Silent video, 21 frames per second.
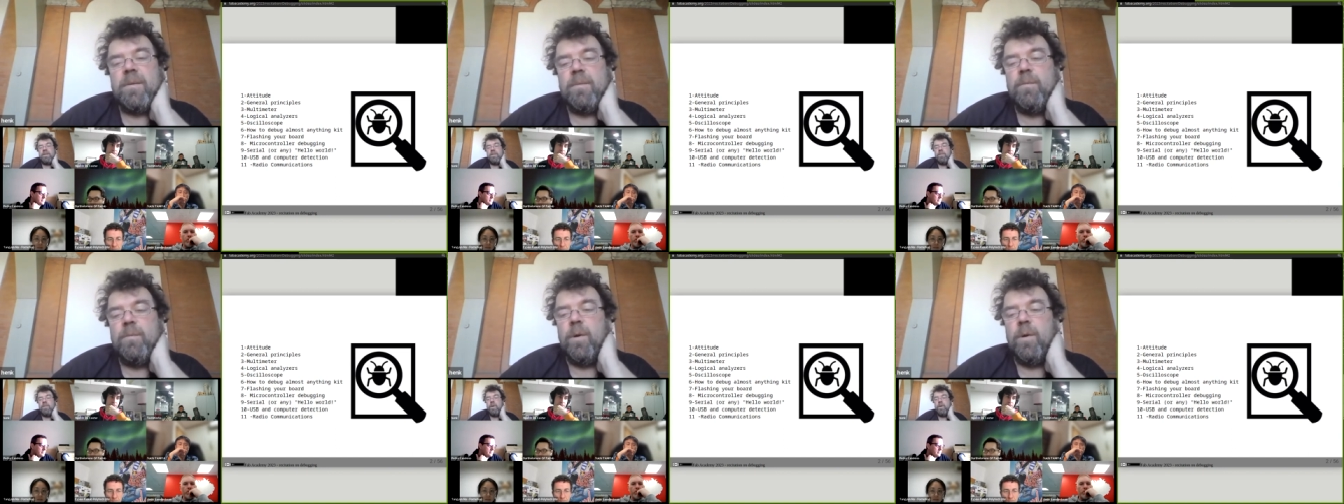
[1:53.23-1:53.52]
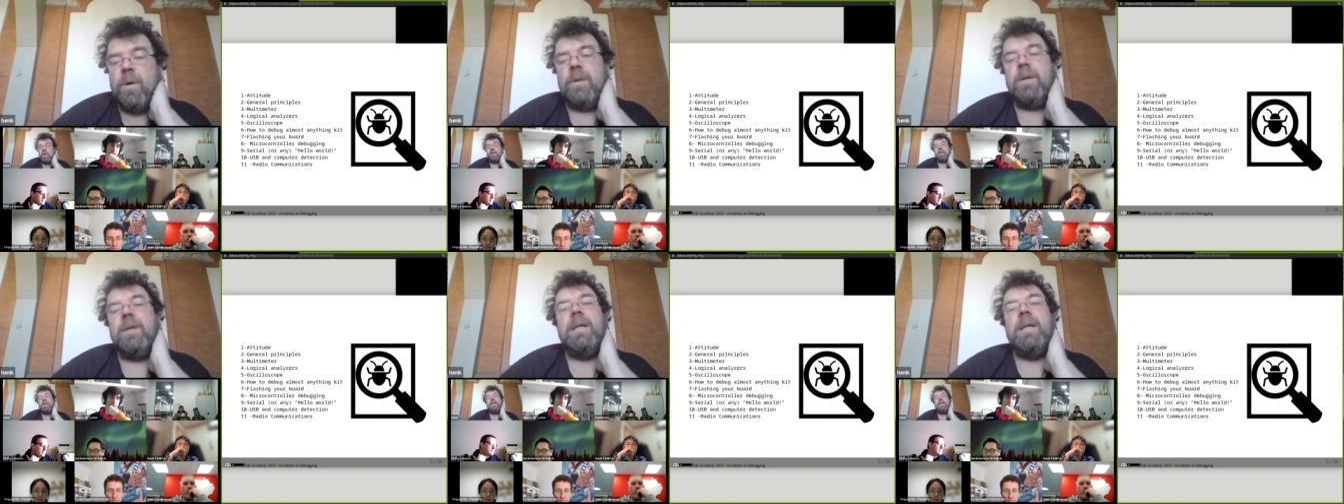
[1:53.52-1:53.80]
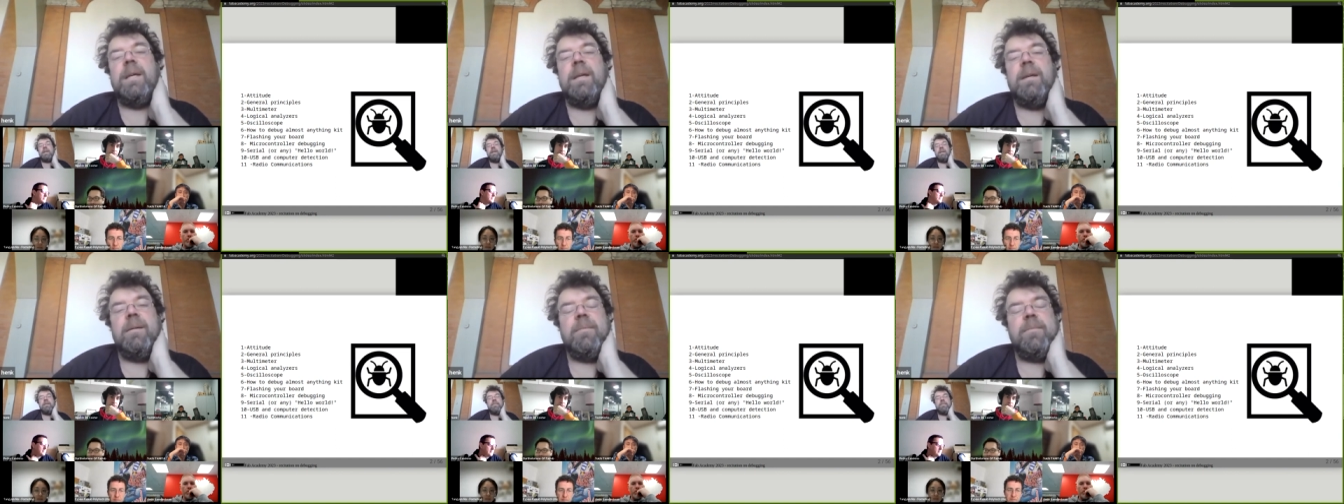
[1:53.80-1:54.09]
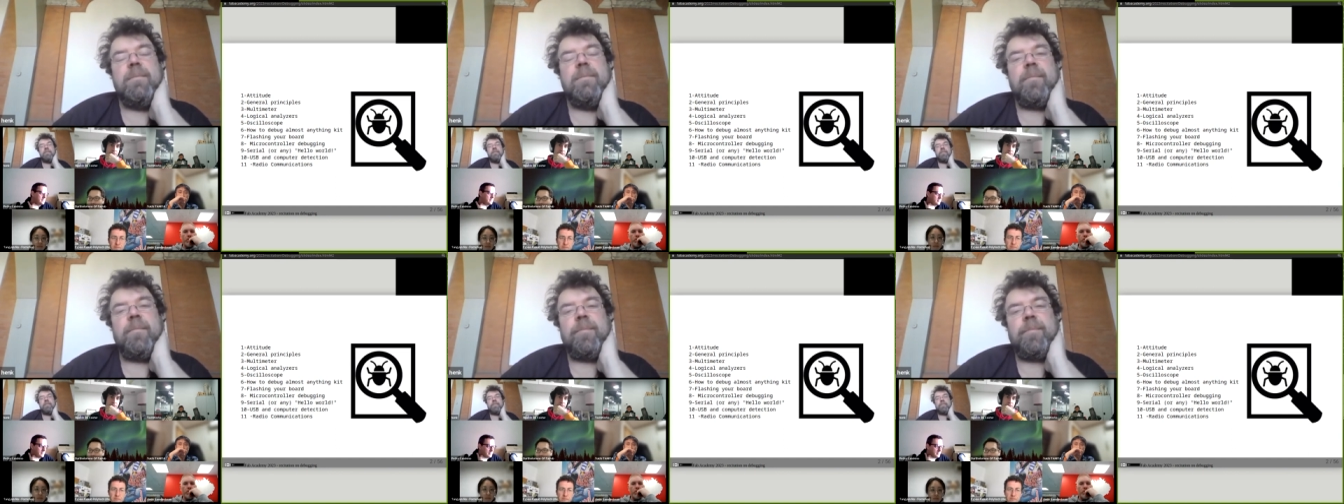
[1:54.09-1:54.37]
working.
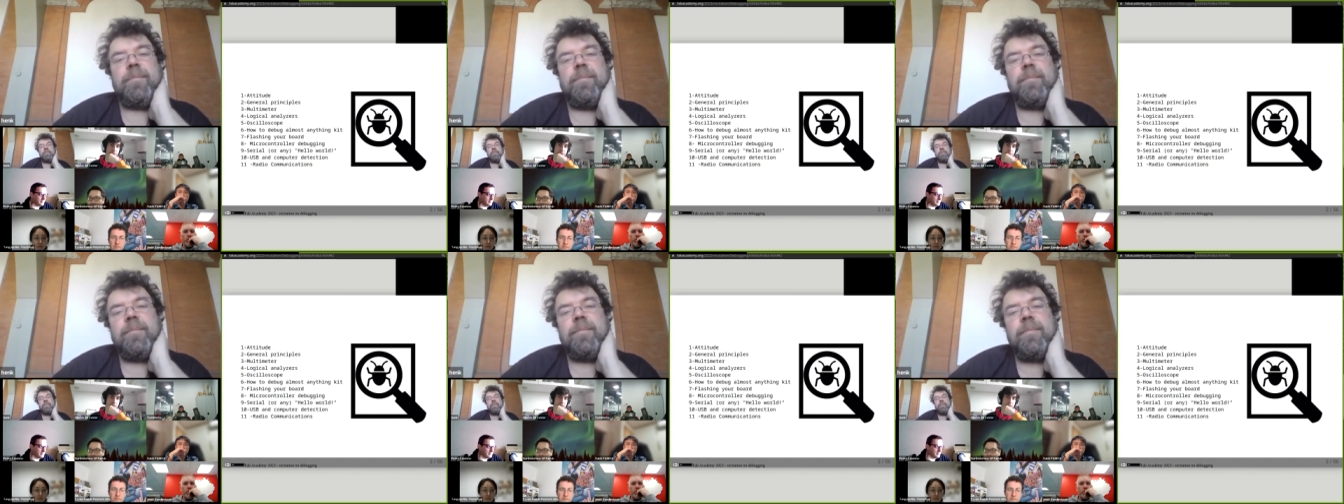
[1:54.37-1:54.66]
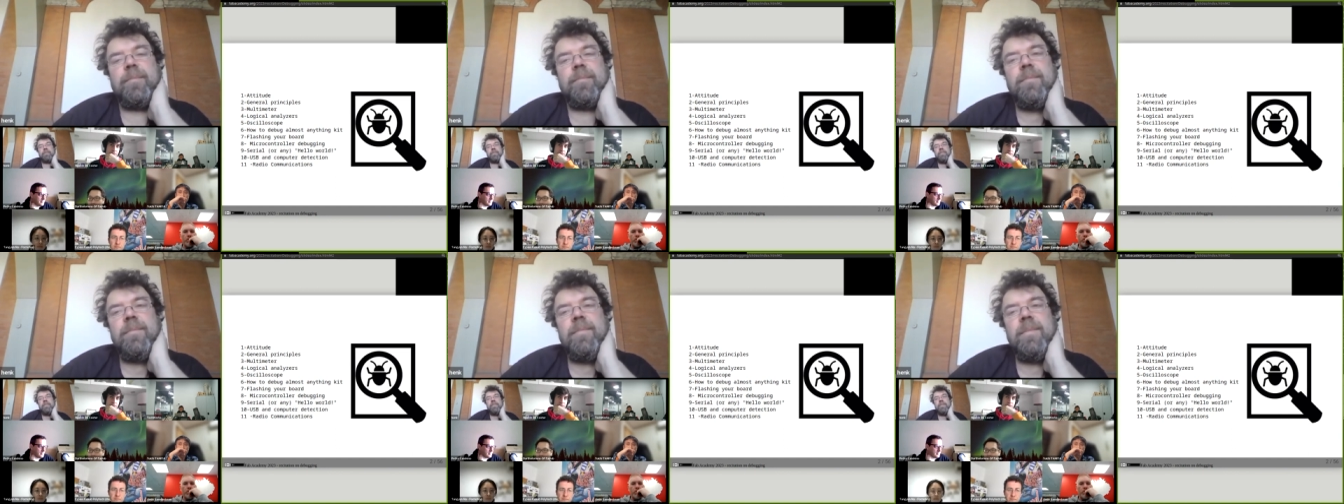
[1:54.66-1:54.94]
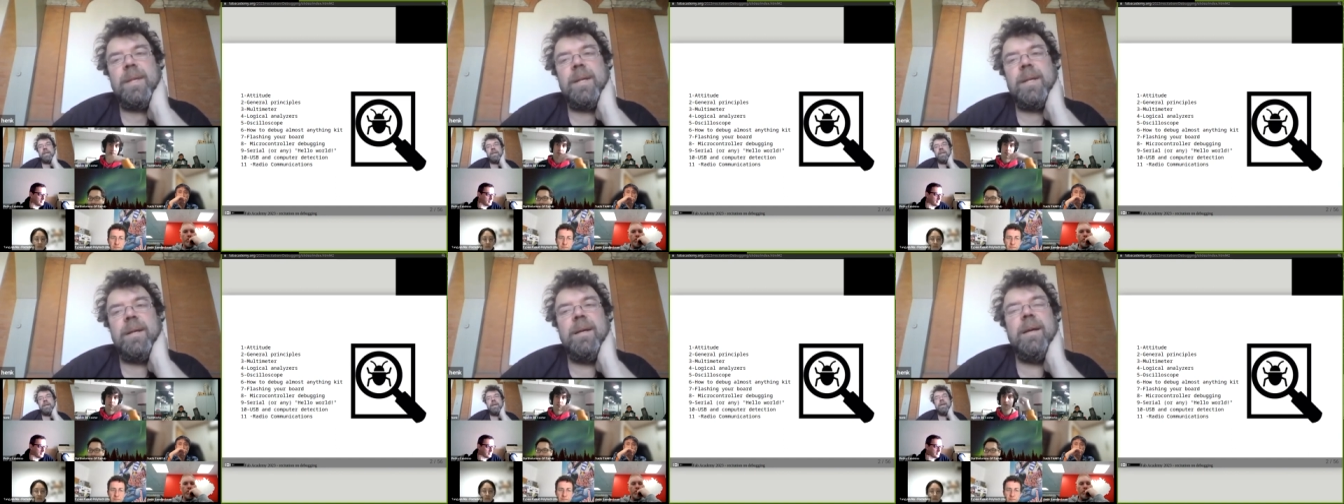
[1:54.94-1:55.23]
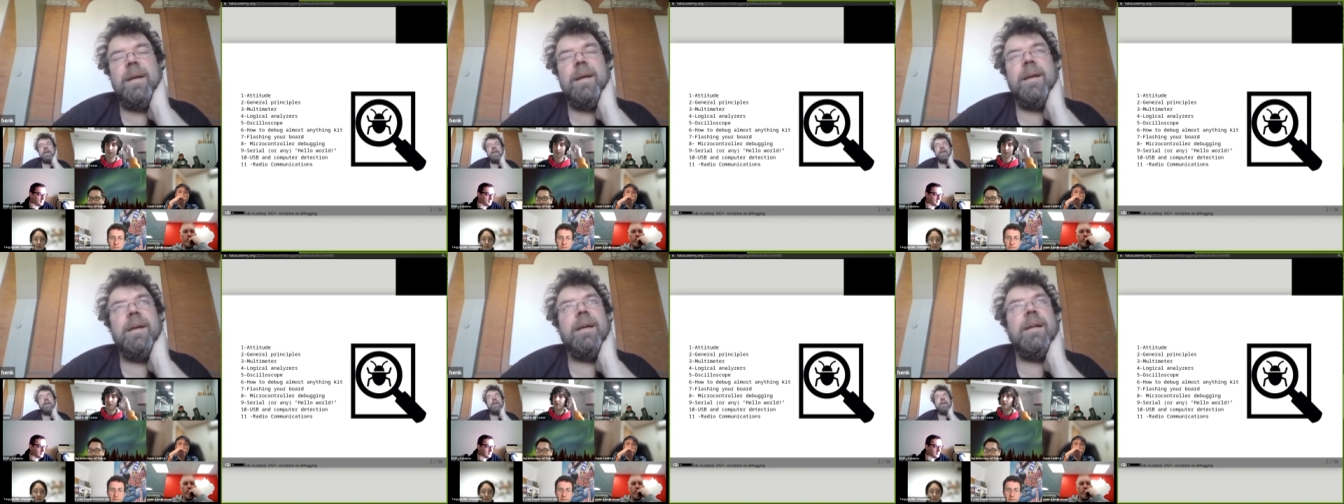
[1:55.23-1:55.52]

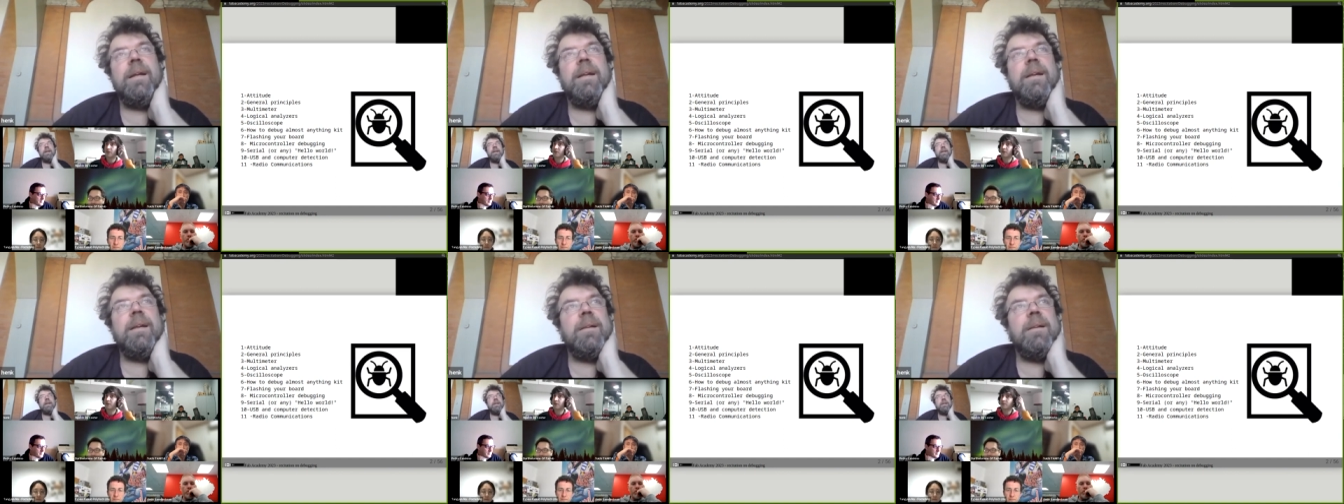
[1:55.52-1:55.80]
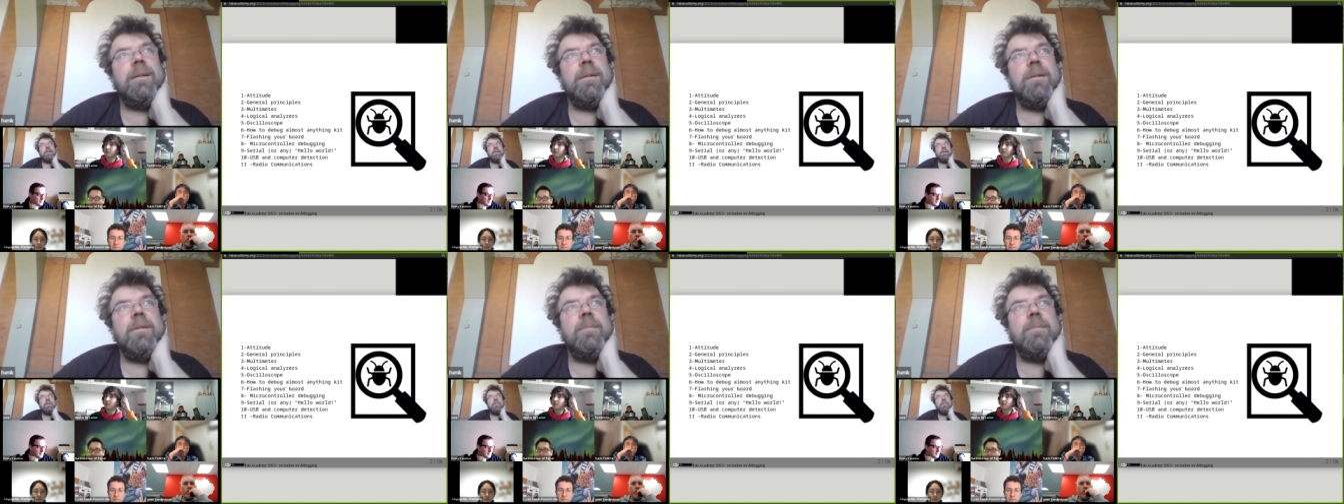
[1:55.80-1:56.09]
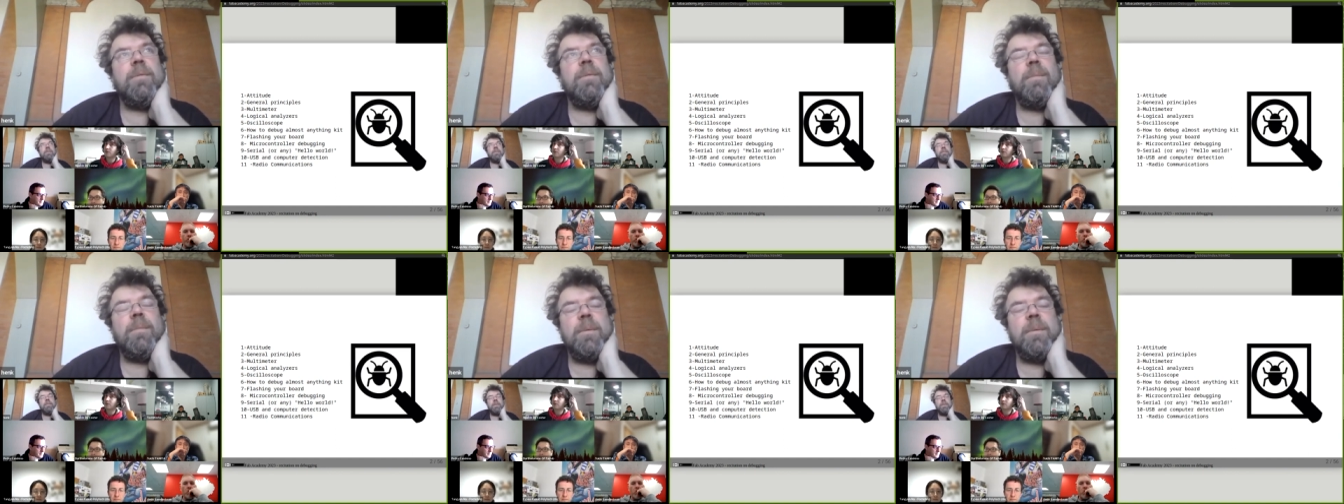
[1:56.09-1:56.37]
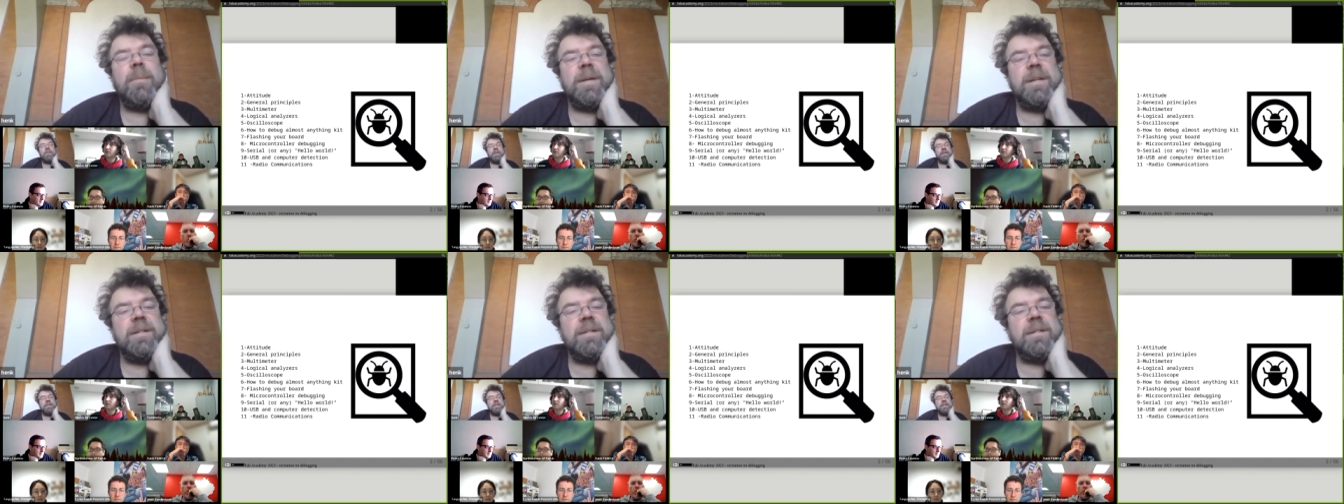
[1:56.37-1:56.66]
And the
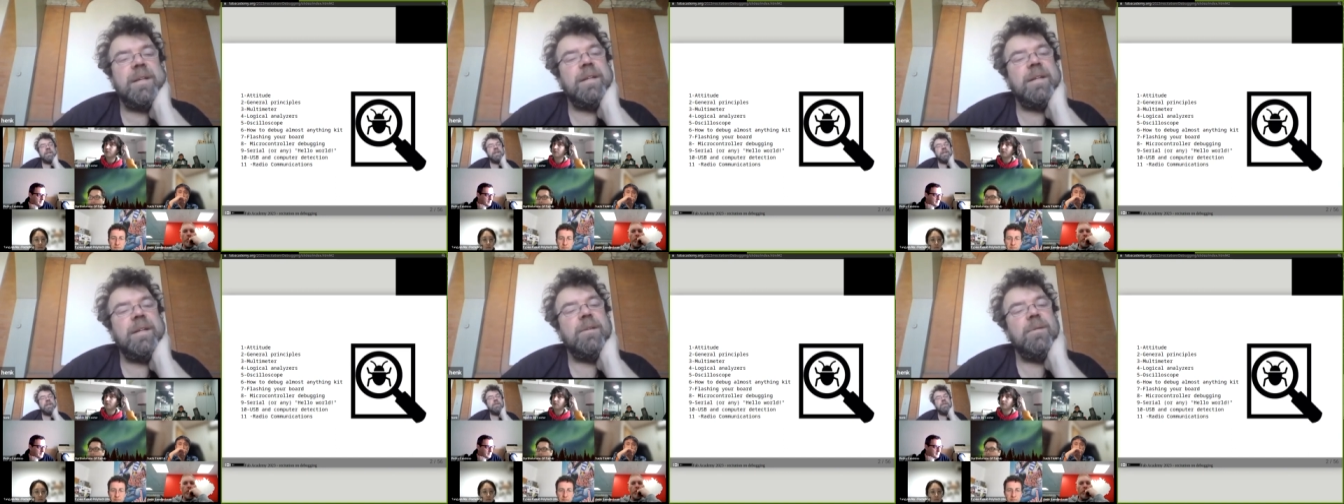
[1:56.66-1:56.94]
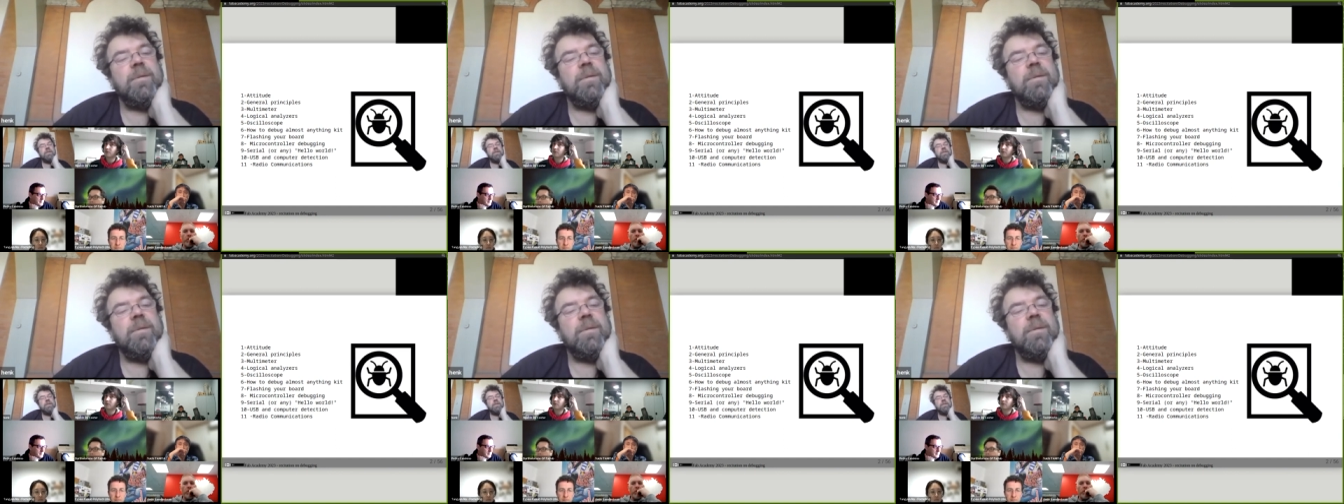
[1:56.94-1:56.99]
problem is that